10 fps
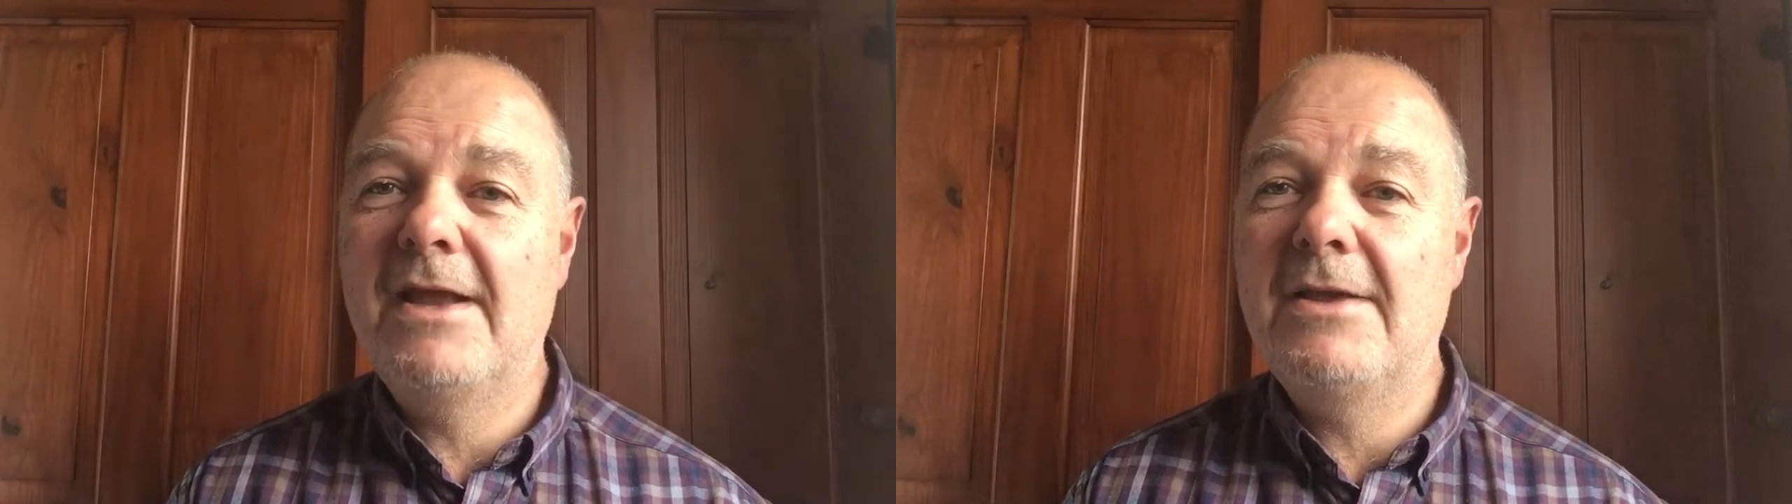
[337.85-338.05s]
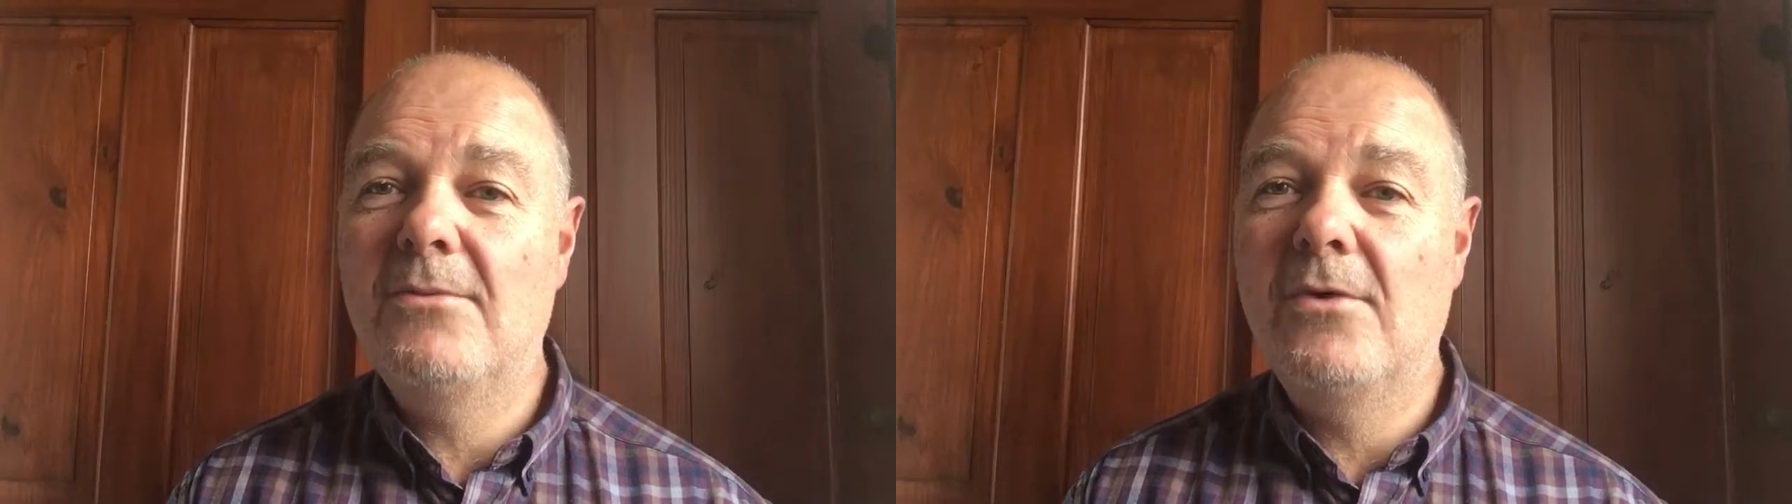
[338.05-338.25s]

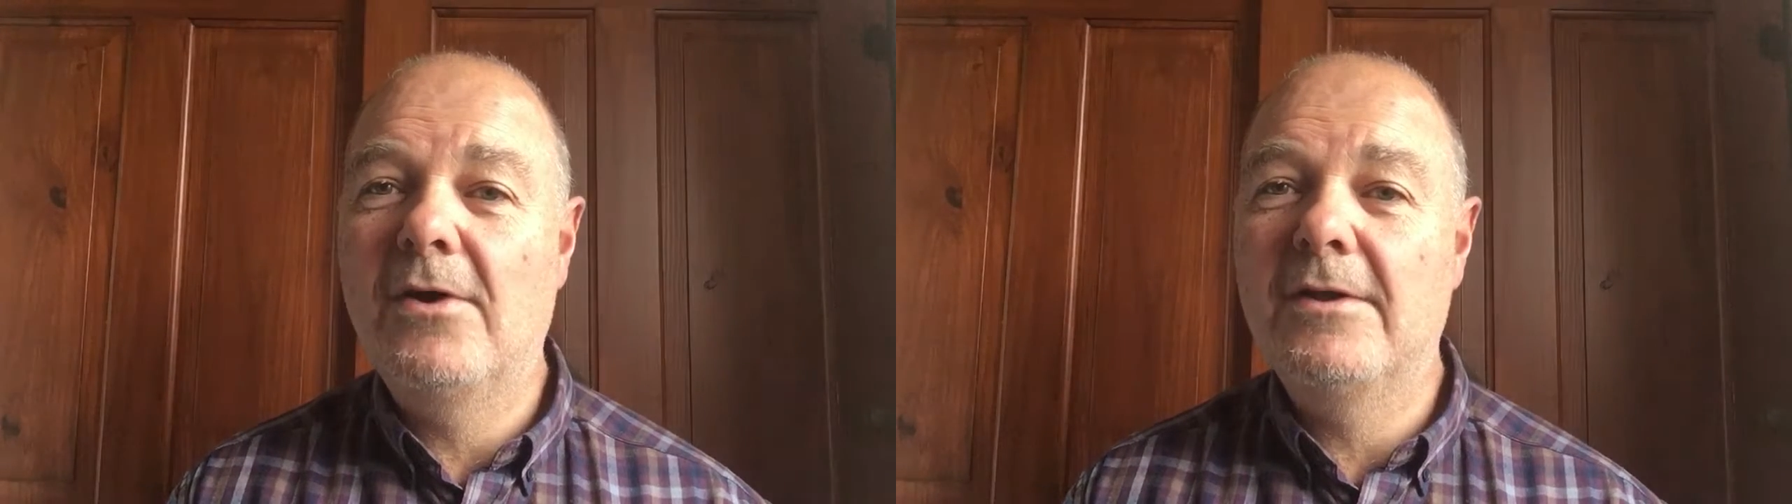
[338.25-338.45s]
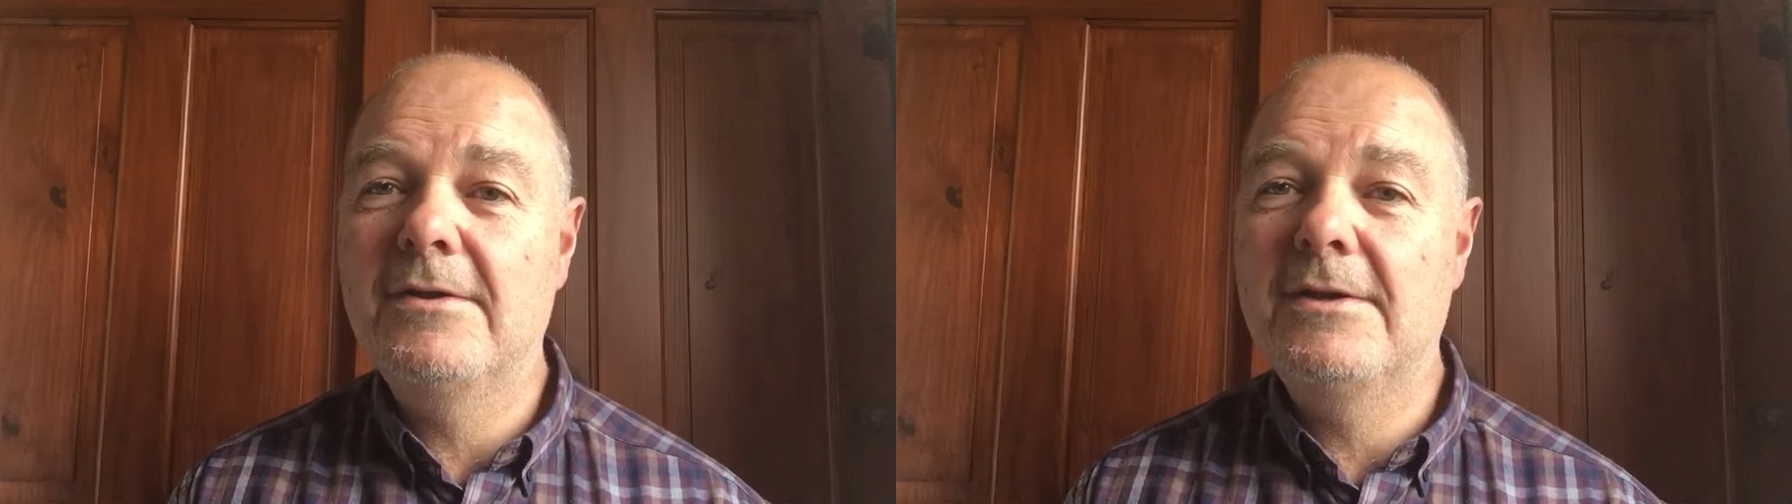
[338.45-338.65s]

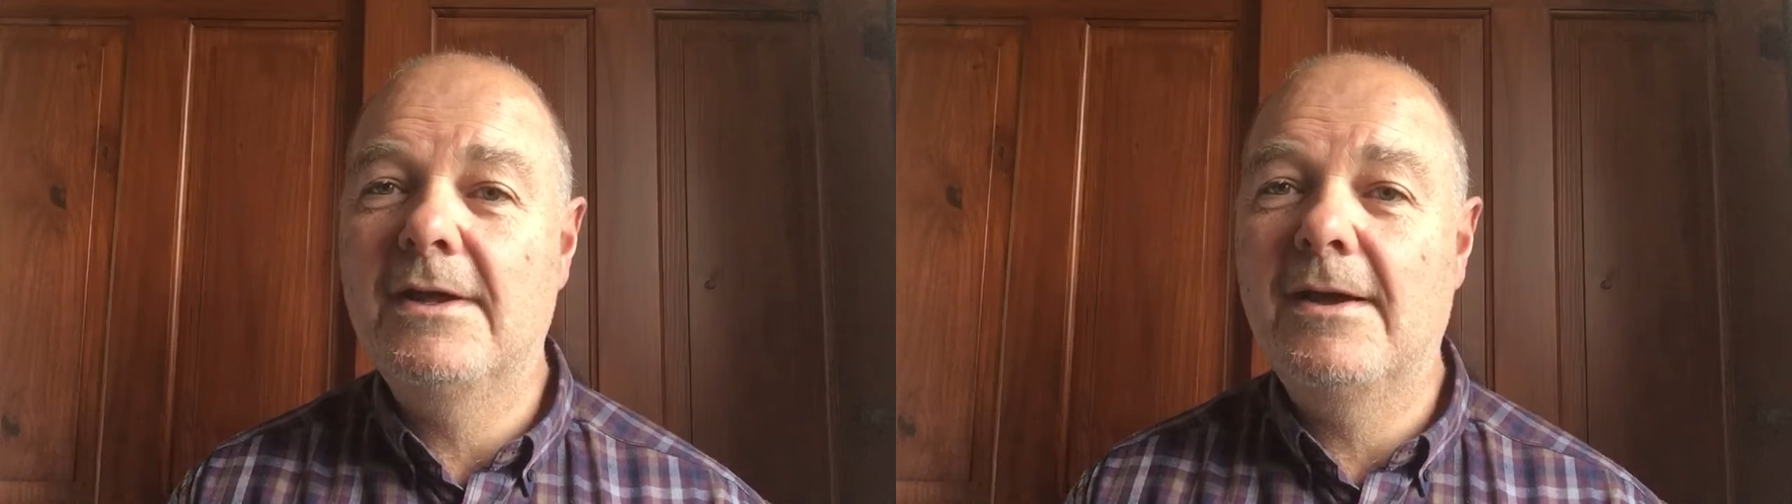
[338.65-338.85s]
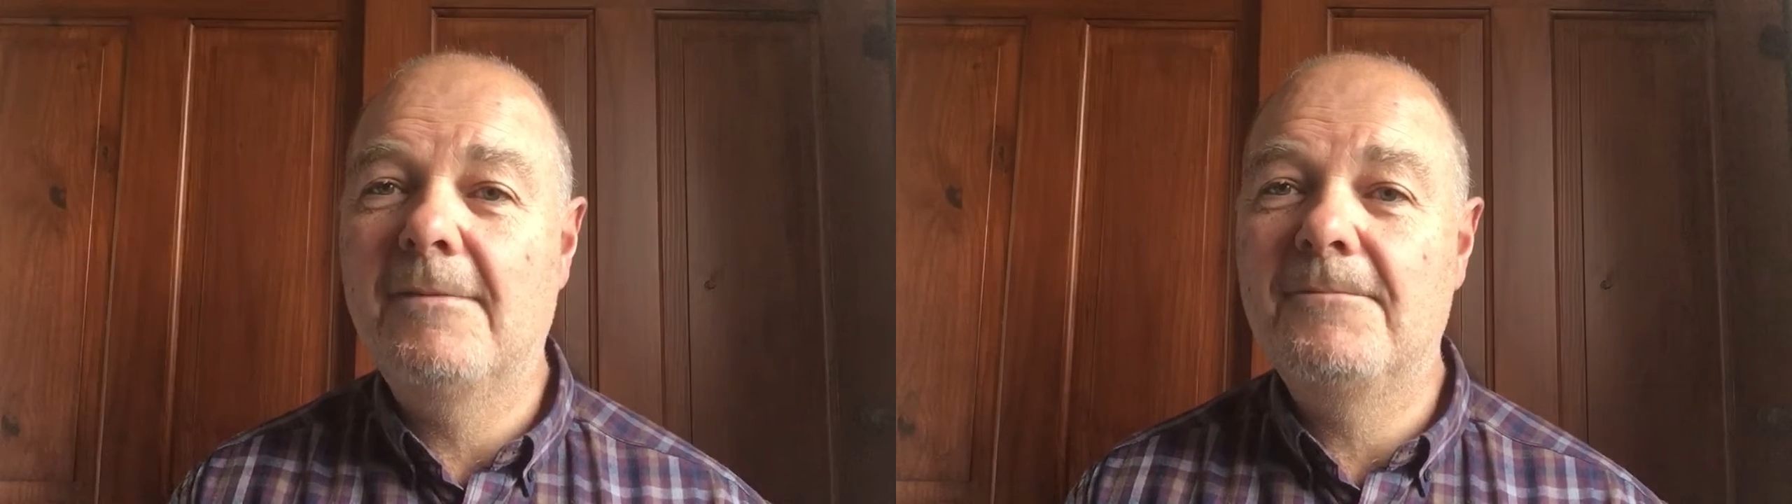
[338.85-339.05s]

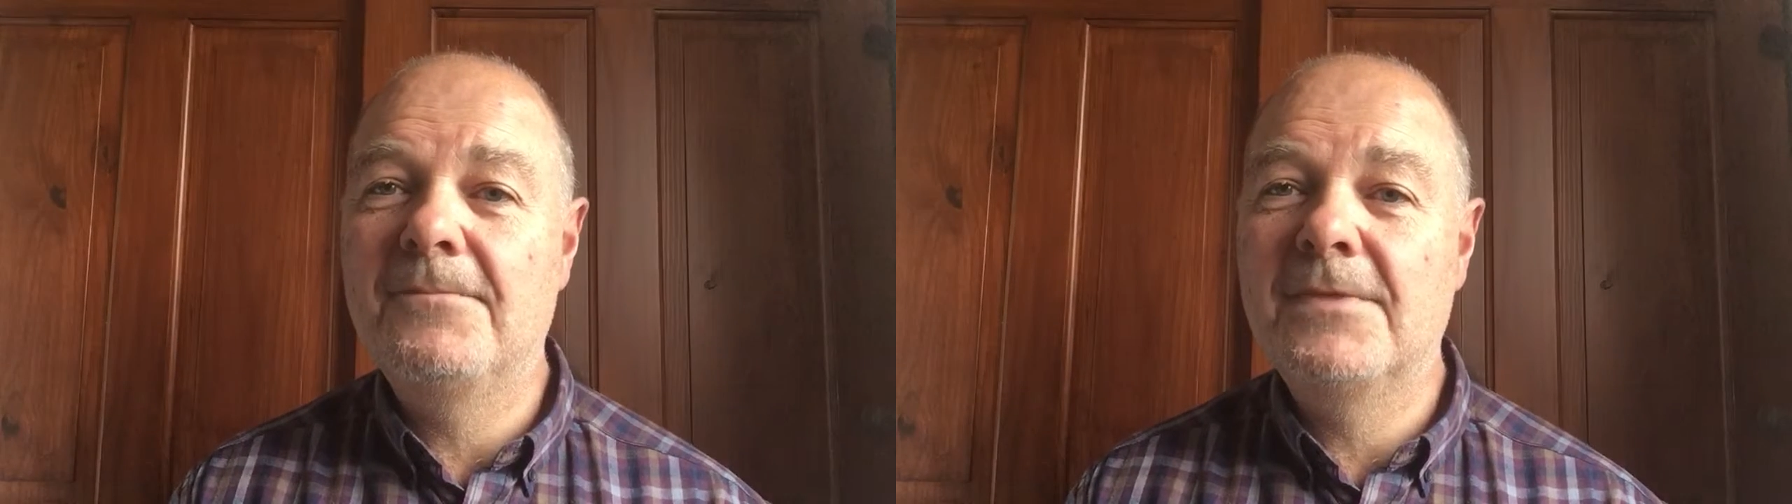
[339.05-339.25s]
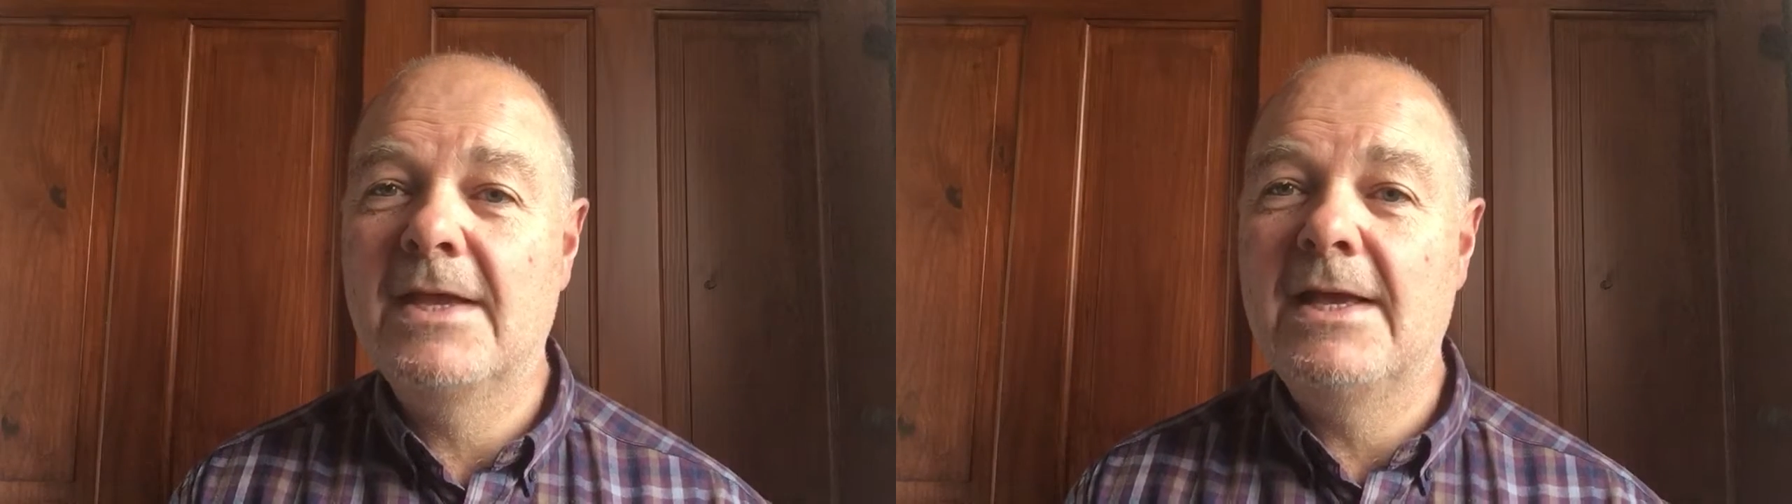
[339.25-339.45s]
anyone